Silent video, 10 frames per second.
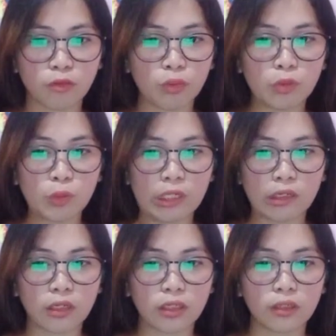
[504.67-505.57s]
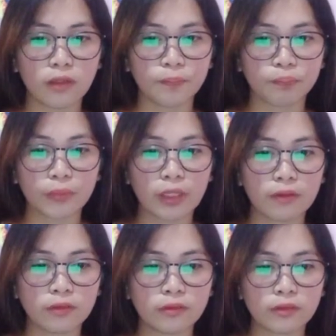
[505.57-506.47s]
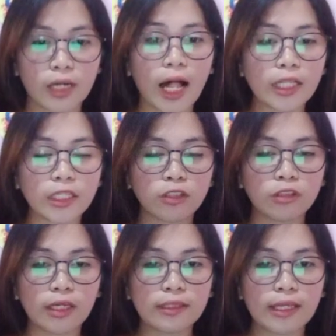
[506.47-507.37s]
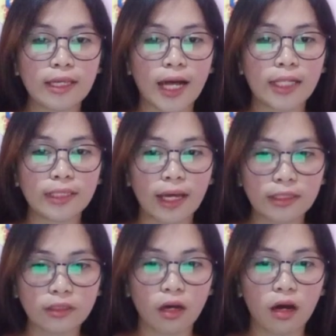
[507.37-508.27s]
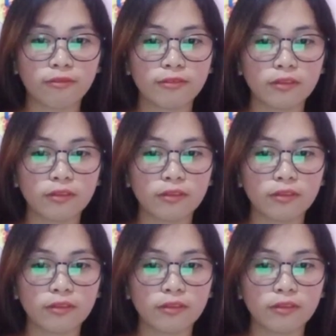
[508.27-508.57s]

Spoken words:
When we are calculating a lot of